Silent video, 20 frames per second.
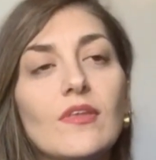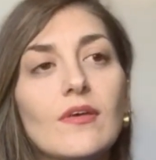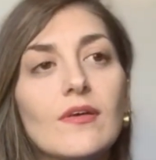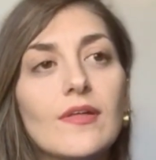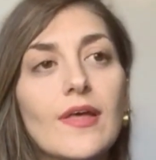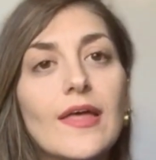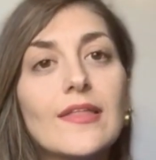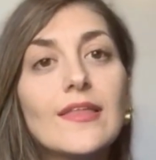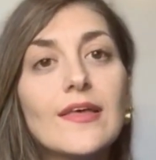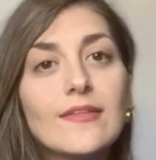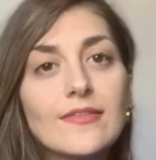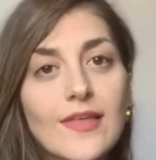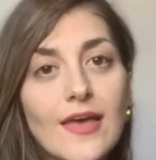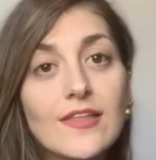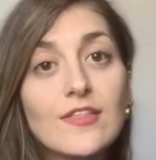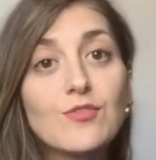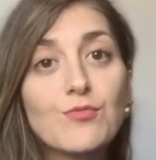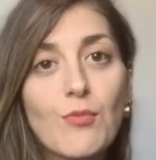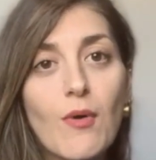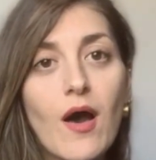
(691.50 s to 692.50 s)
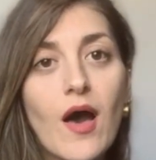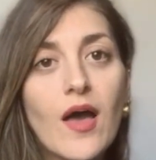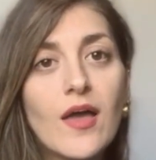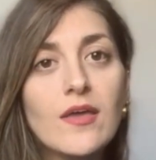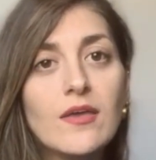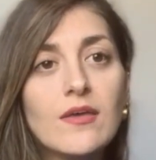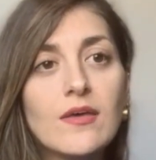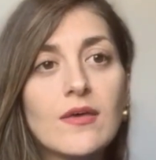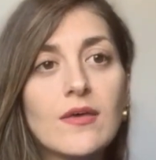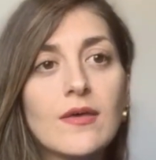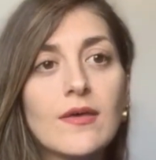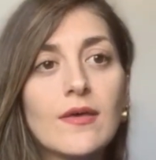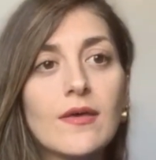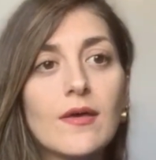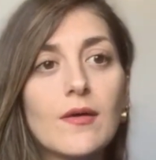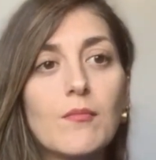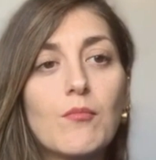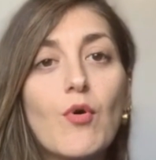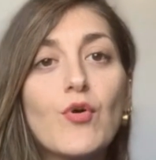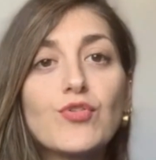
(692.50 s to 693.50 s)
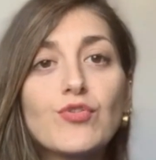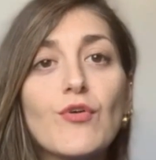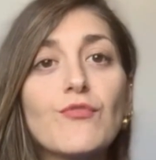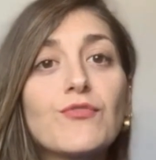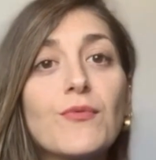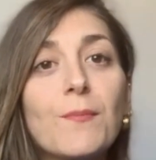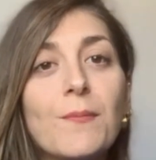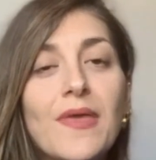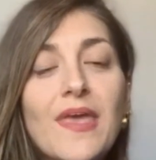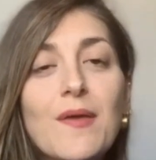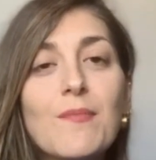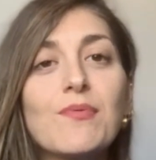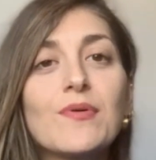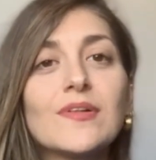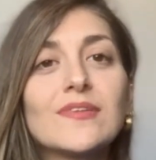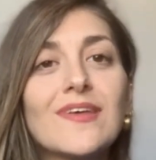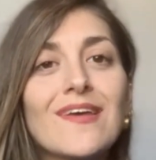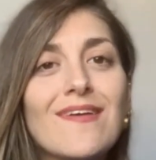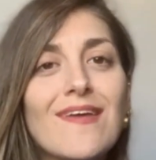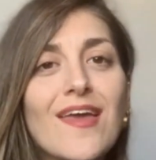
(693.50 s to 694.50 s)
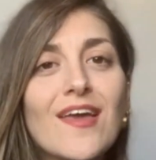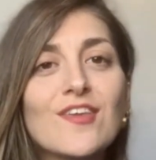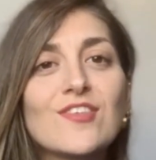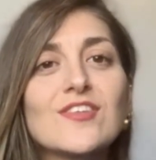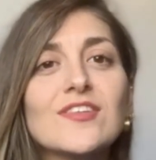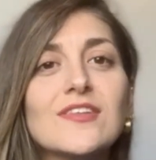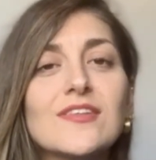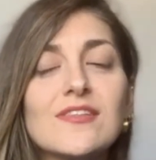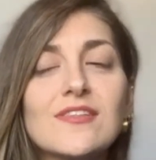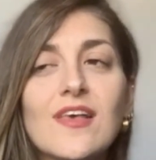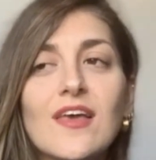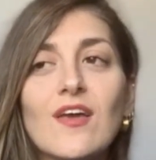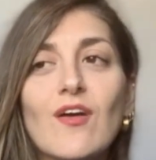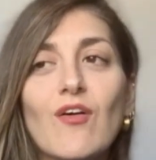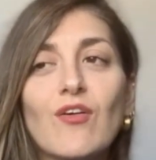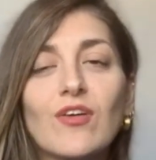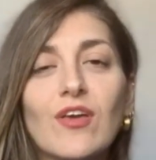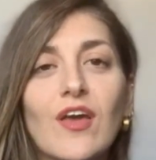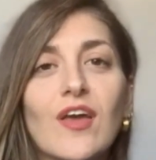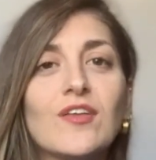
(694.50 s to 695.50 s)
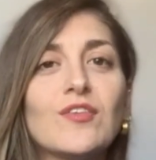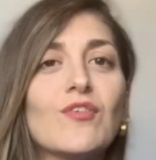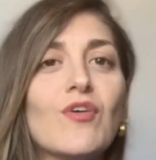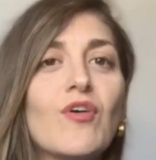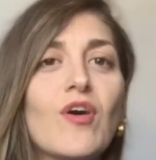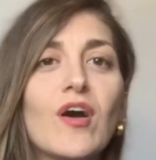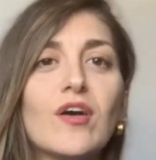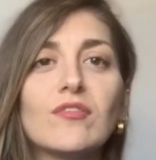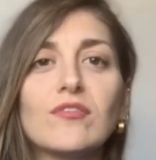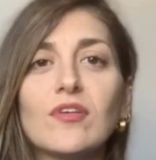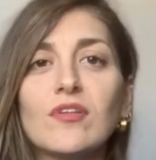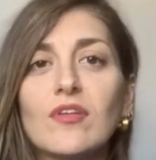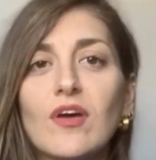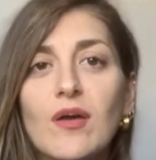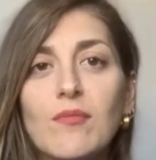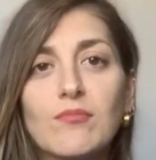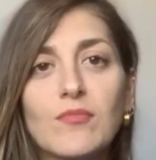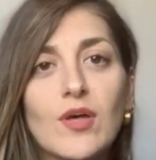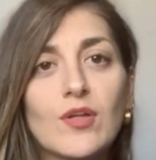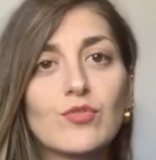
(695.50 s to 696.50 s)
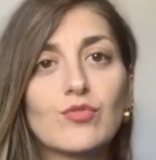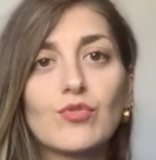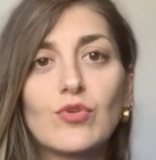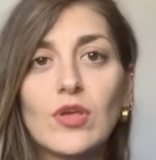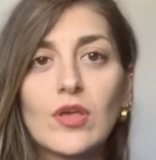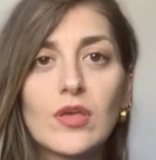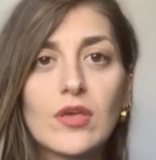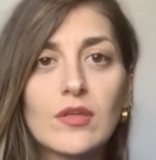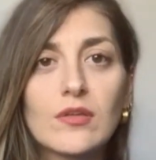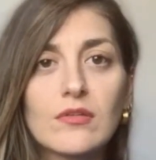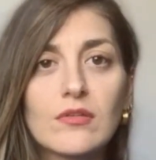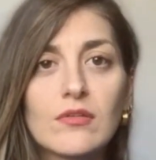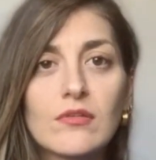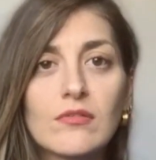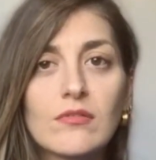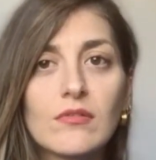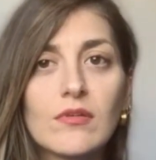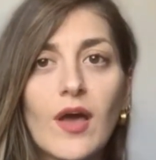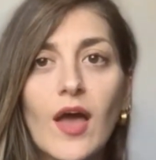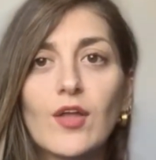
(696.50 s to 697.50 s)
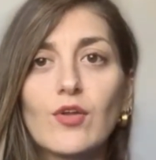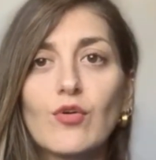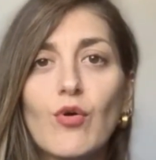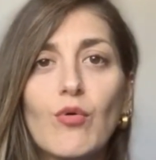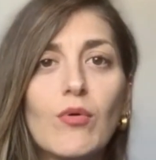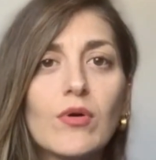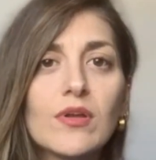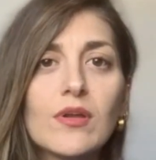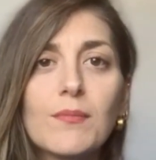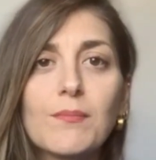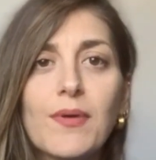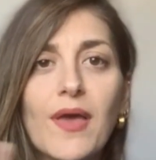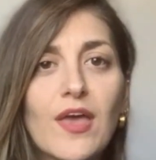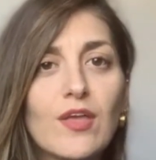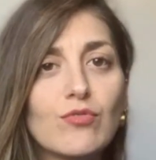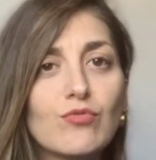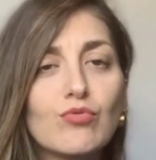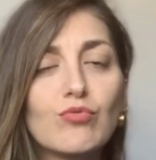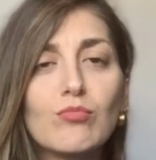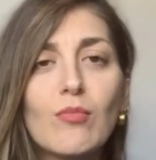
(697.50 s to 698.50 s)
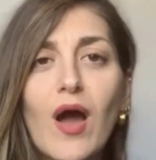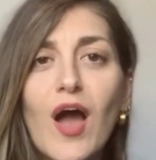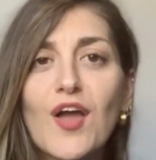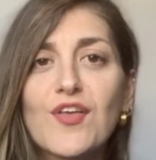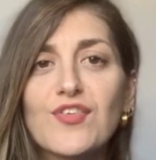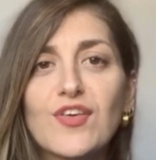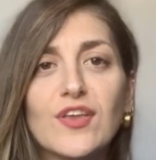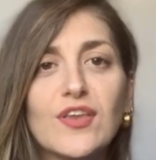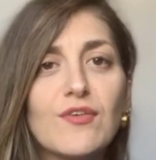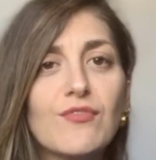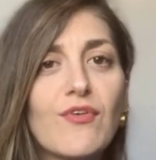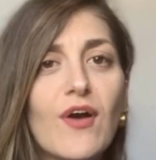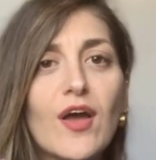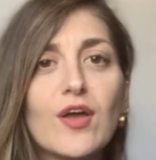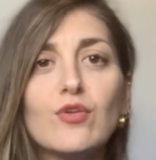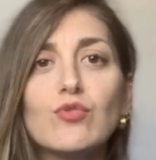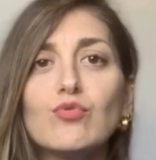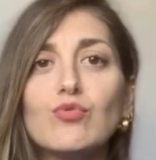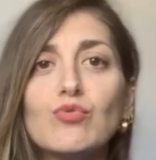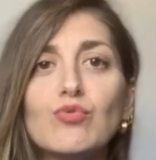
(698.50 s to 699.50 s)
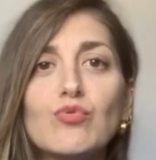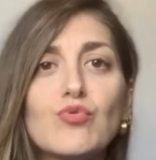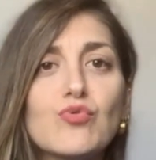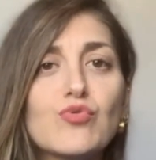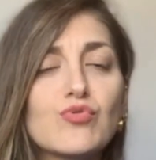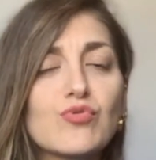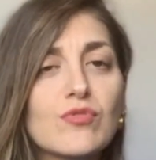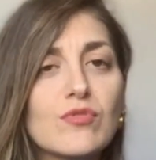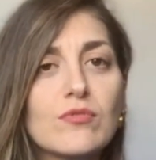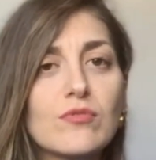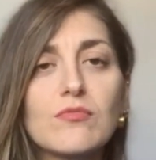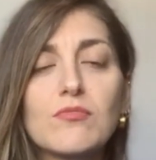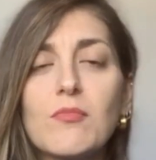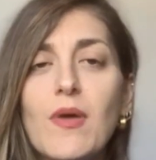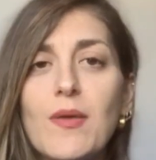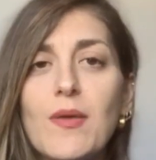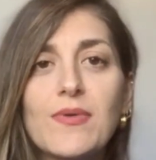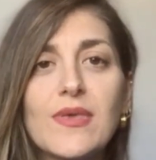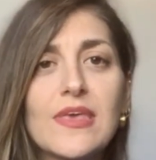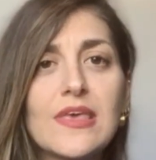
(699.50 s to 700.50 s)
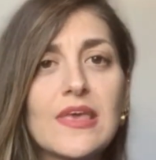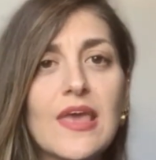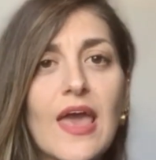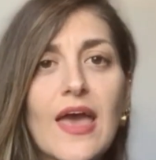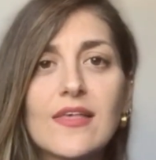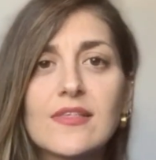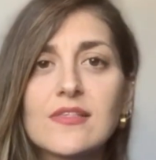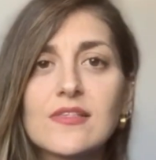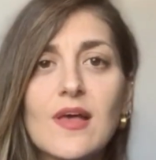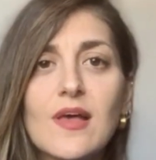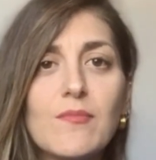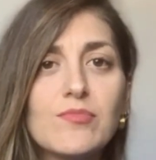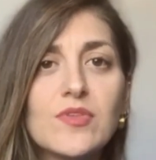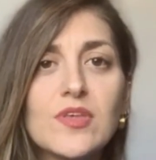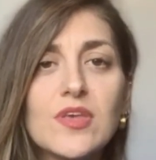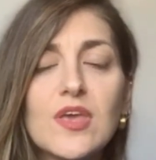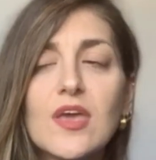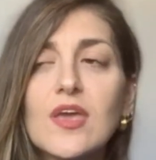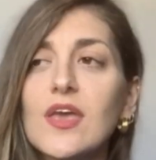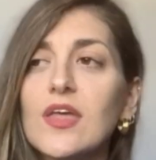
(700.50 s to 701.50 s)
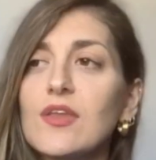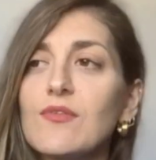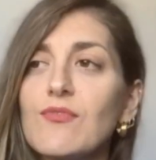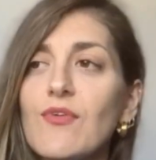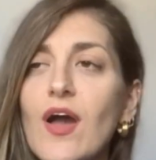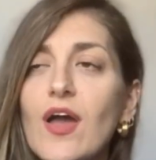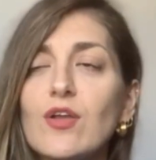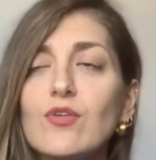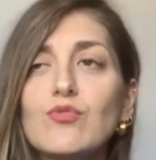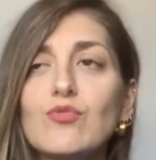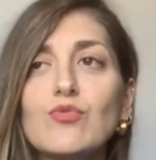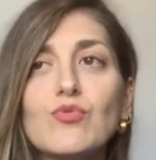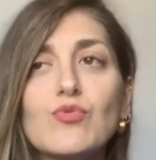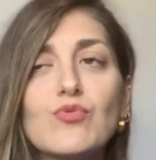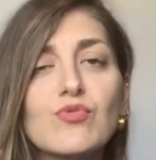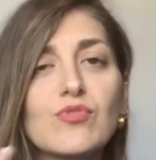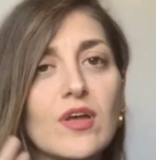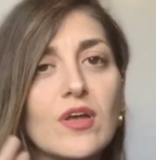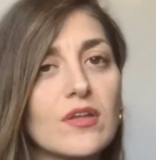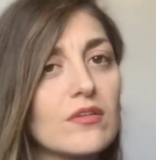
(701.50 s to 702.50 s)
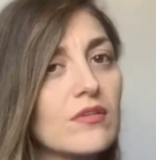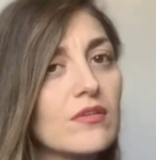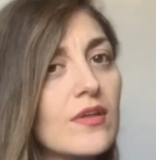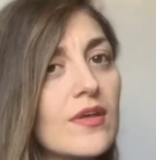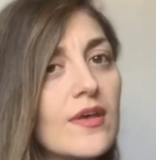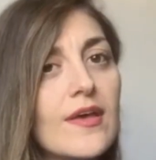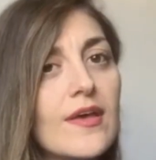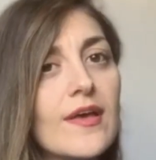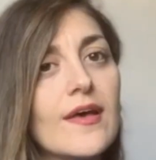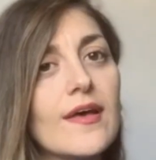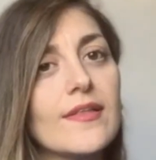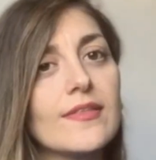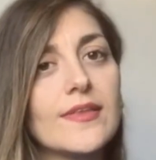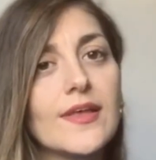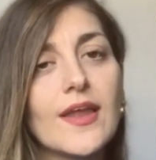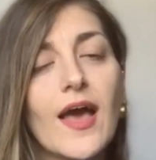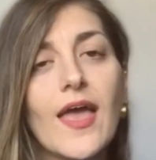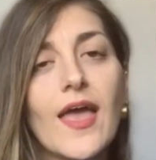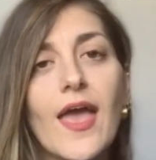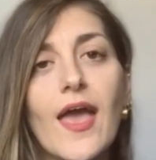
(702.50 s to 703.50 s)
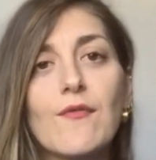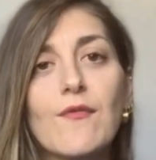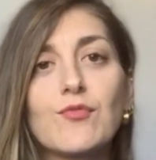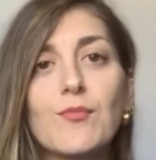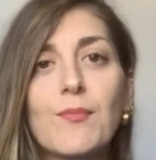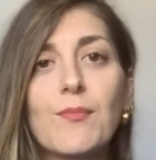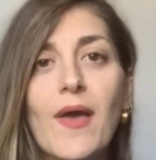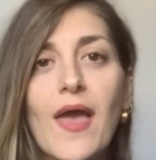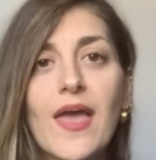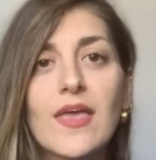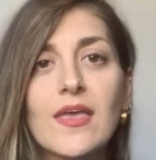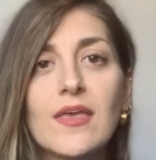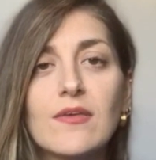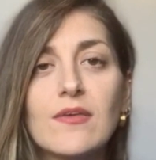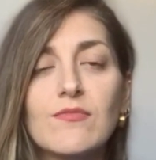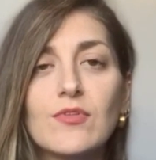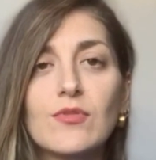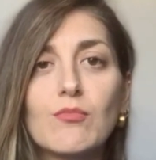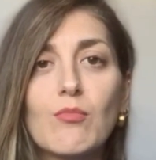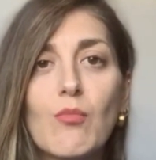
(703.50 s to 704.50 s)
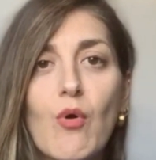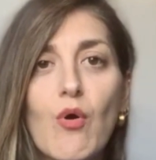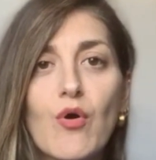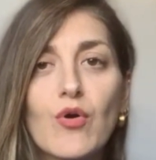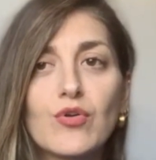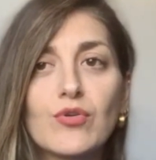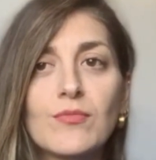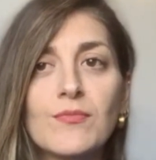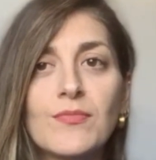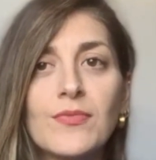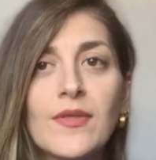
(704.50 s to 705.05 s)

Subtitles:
that's why most of the people, they actually say, okay, no, then I'm not doing it. I don't want to pay too much, and if I lose, maybe he has something, and if I lose, then I have to pay even more.